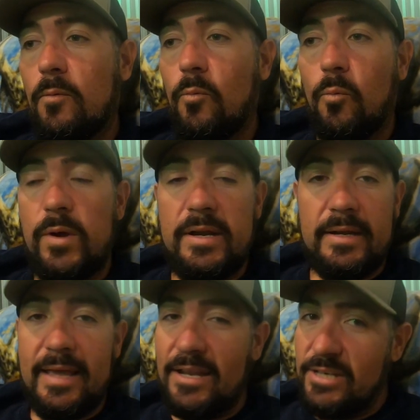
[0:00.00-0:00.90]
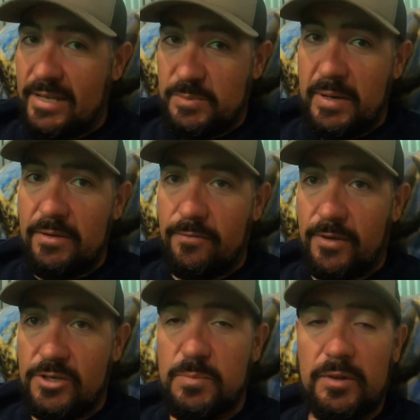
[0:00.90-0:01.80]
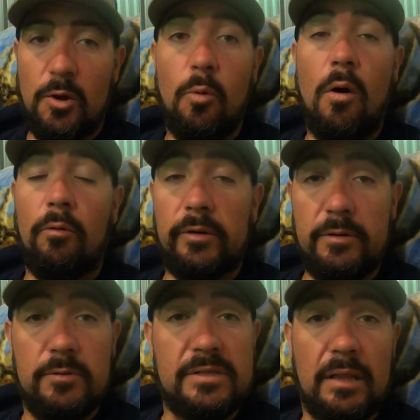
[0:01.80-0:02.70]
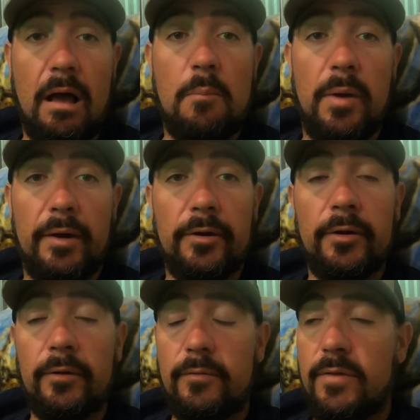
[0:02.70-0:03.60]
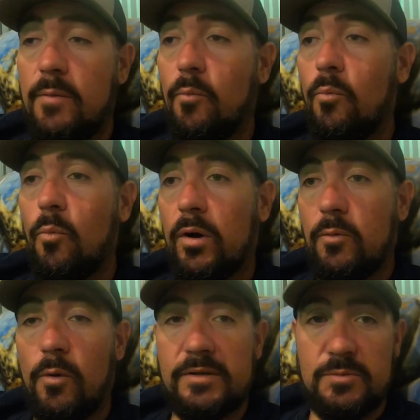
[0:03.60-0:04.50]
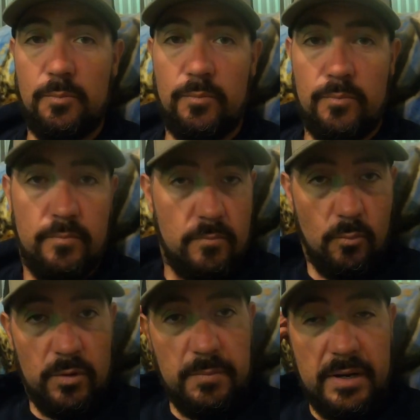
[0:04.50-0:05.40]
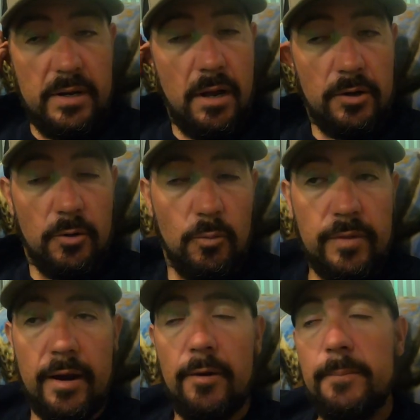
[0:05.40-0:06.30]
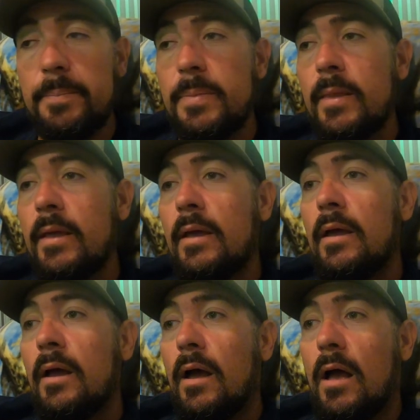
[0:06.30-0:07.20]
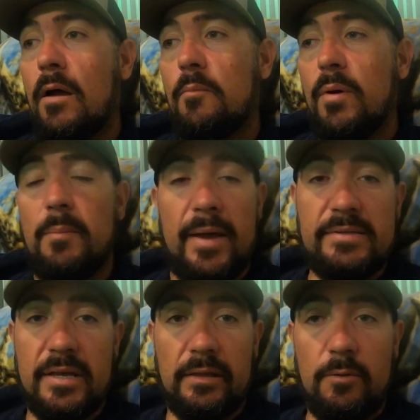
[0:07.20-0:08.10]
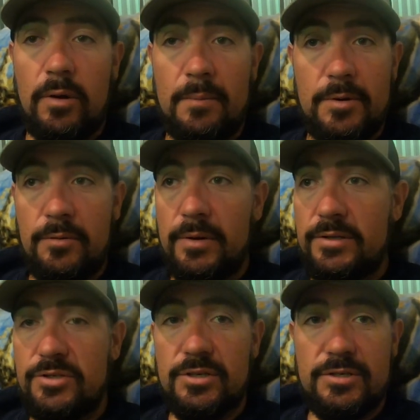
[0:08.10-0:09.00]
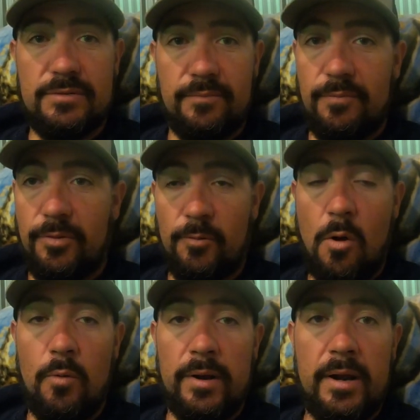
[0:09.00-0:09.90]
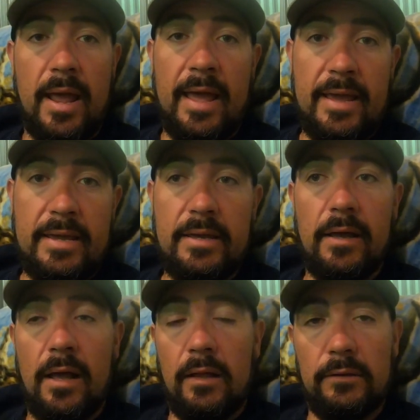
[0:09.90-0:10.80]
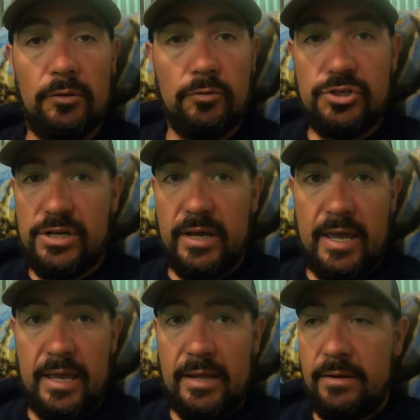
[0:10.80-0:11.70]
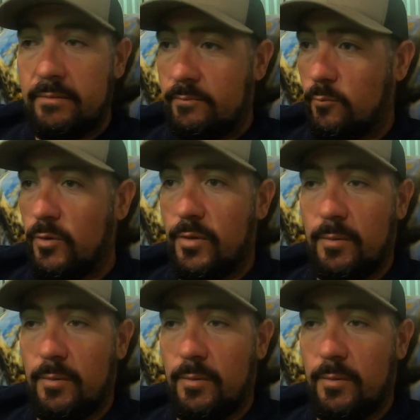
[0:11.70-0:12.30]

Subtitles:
we didn't catch as many fish, but the quality was a lot better than what it was when me and Hunter were there. But basically what I'm doing is just throwing a little jig head with